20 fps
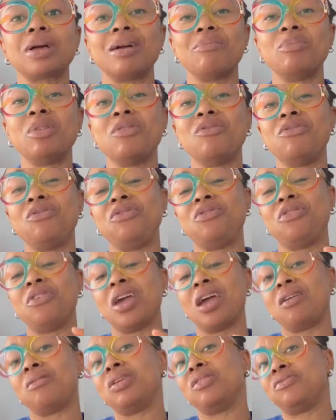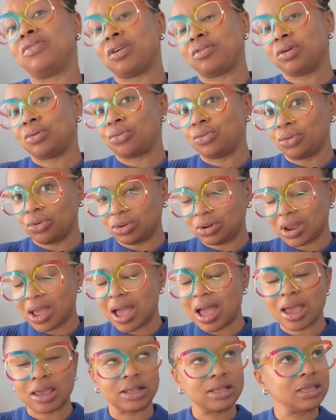can be very, very rude.
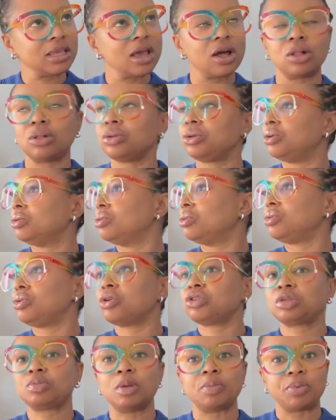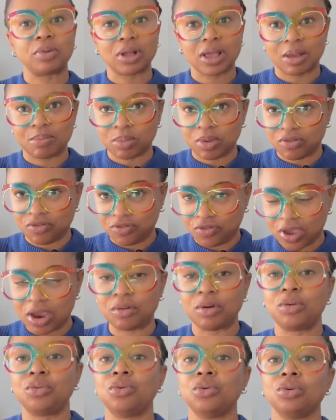I tell you, those people can be
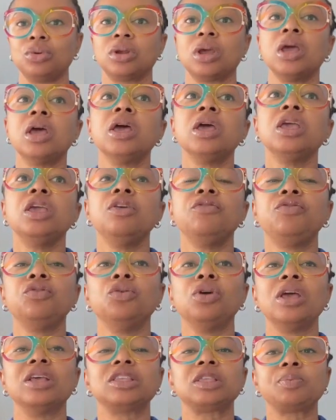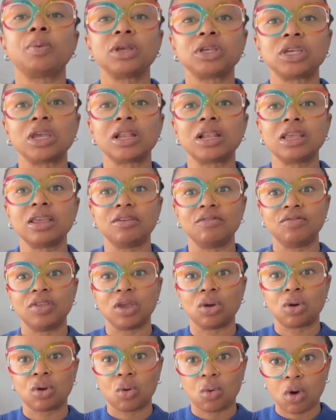very rude. Especially if
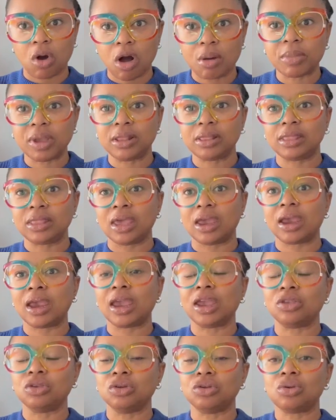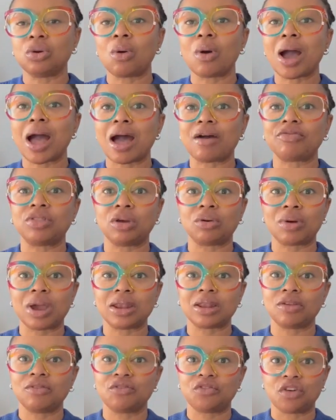they come in there and you don't have the
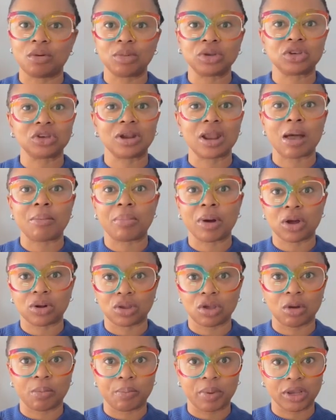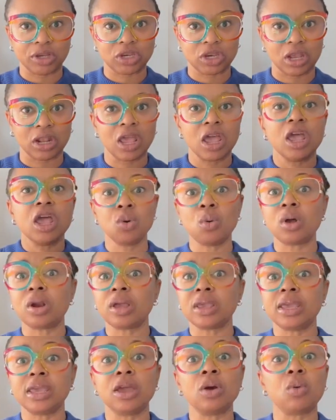right information about your patient. They
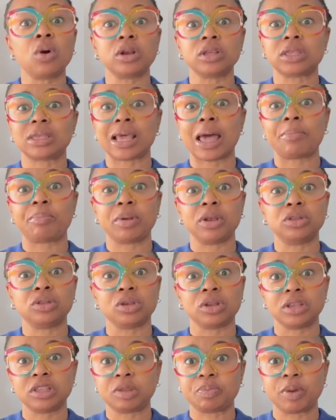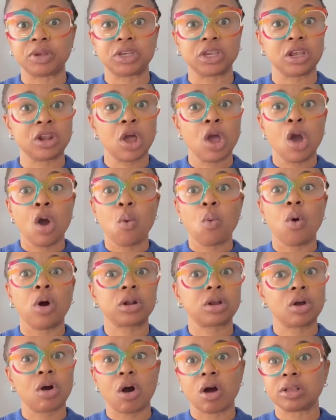want to hear what is happening to this patient,
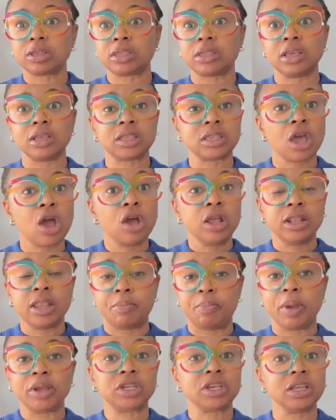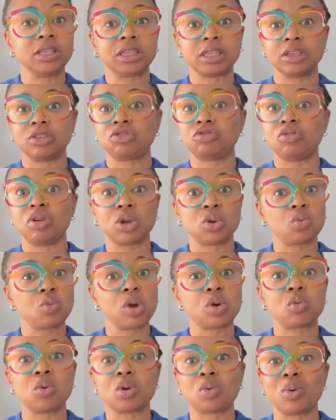what caused this, the patient's history,
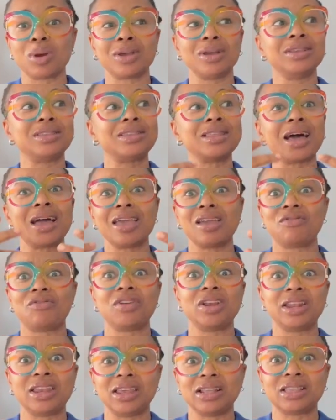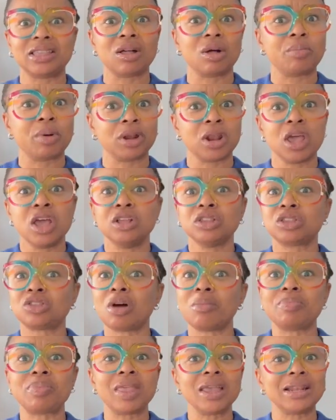quick. It's not every detail, but
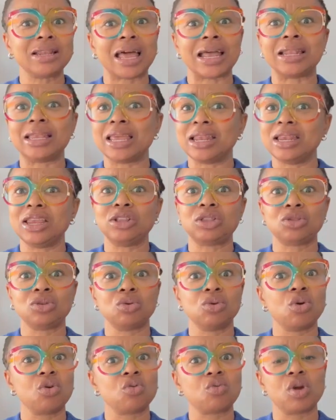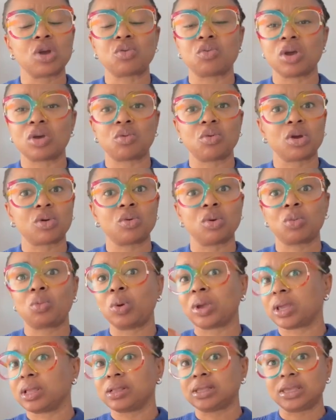something that they need to know, quick,
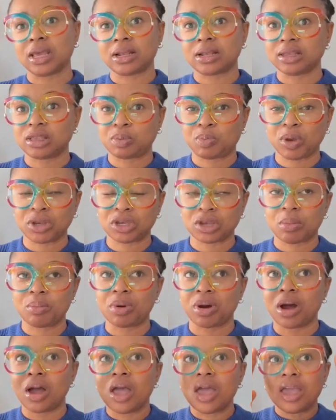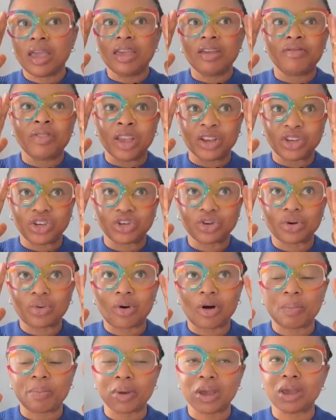take this patient. But if they show
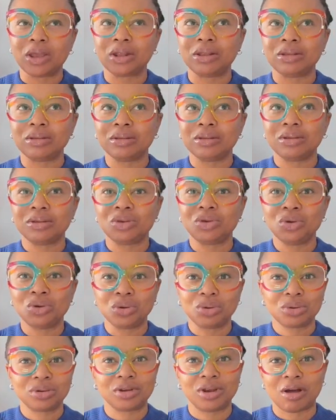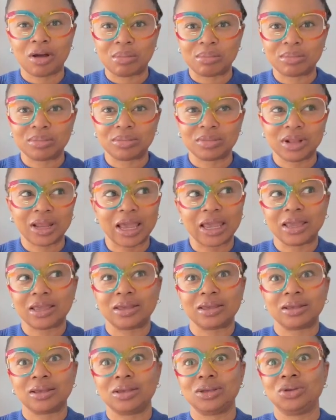up and you look dumb, like
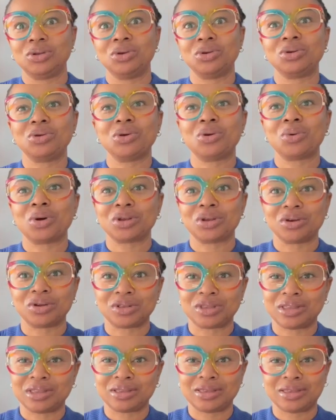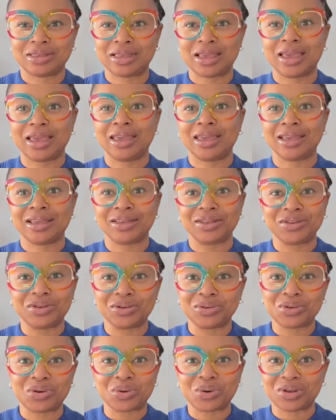you don't know what you're saying, you
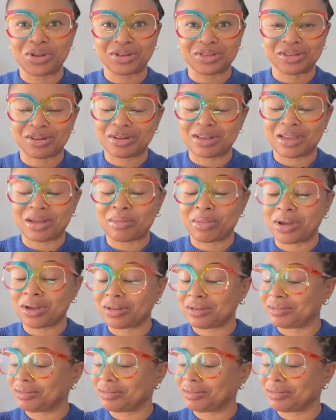don't know what you're talking about,